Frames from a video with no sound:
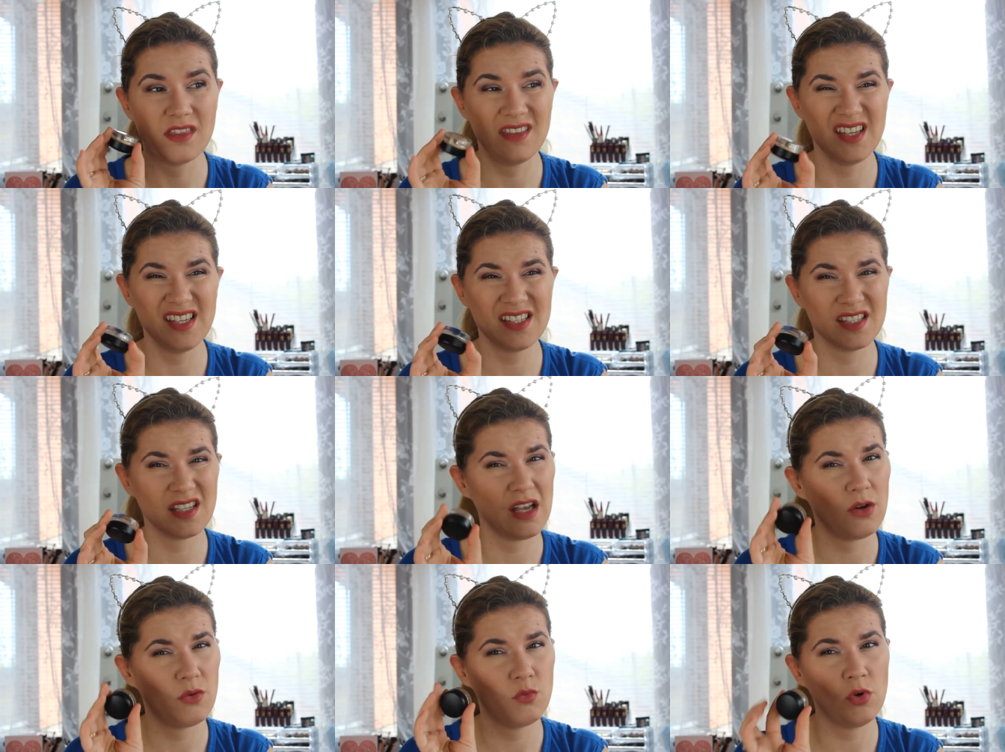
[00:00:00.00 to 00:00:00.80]
this
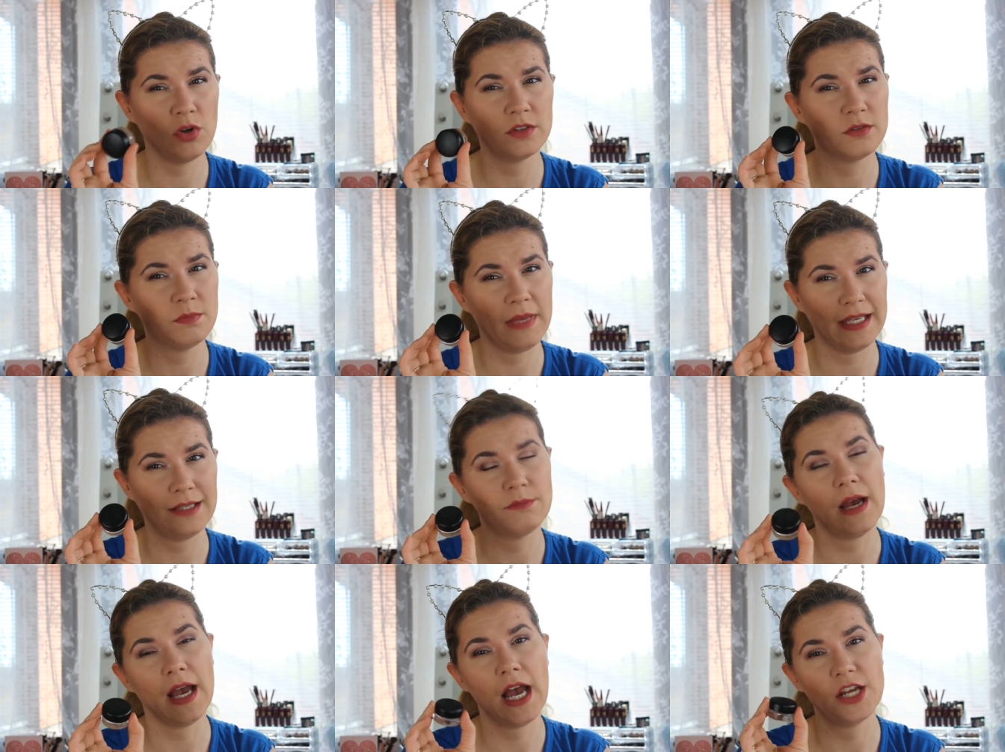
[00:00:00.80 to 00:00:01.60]
won't
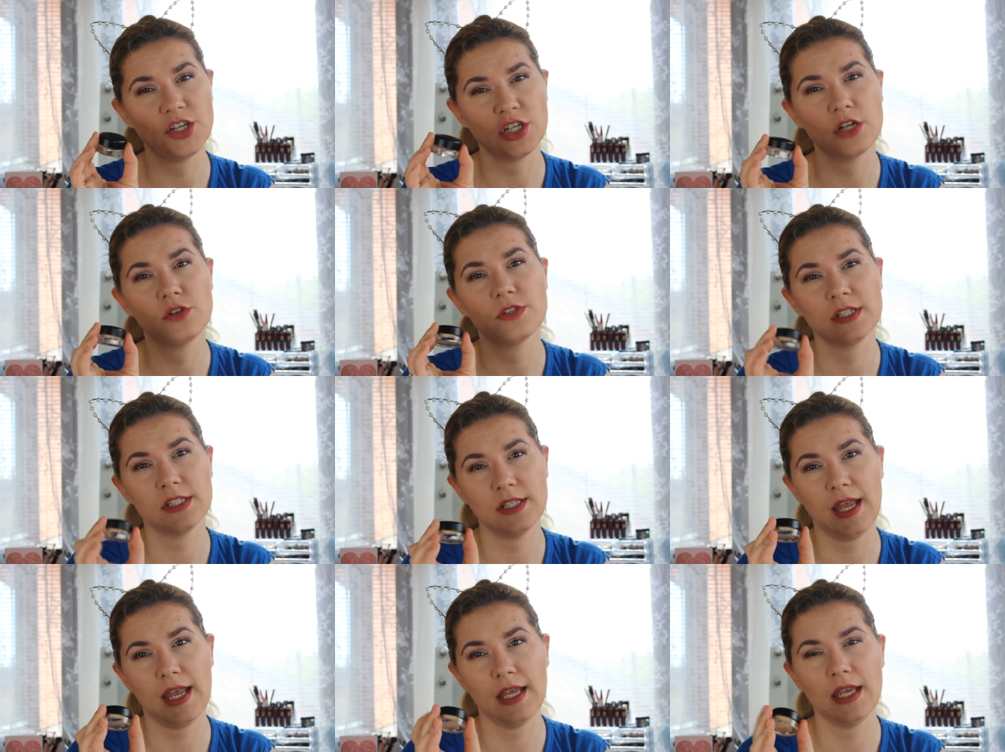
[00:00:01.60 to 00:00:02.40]
make my eyeshadow
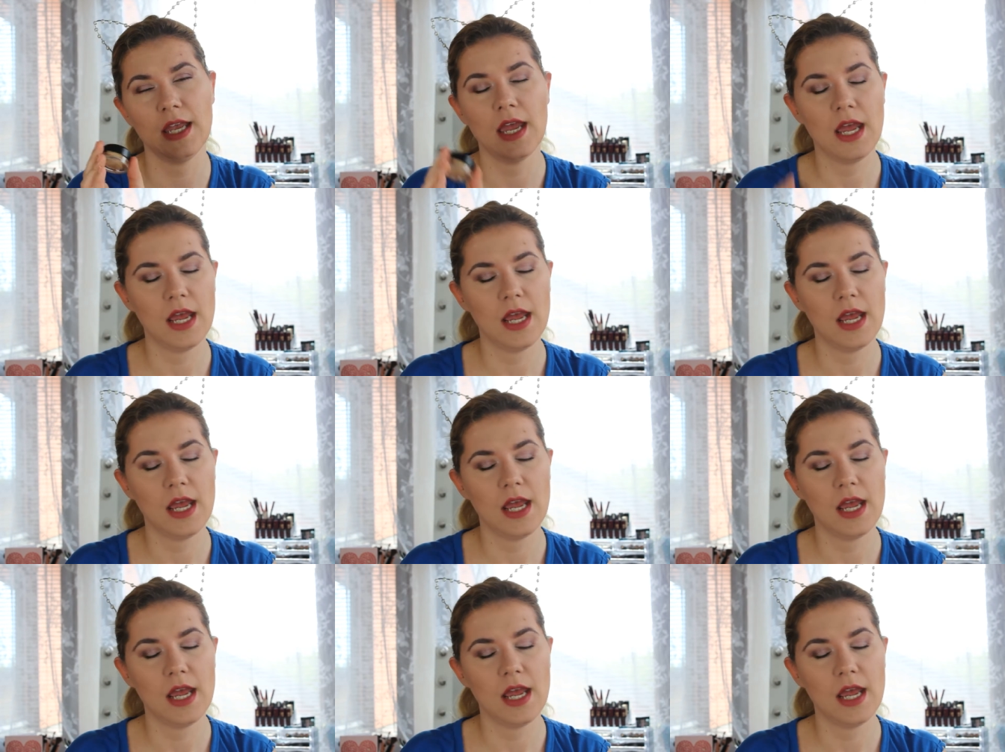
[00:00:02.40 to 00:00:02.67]
stay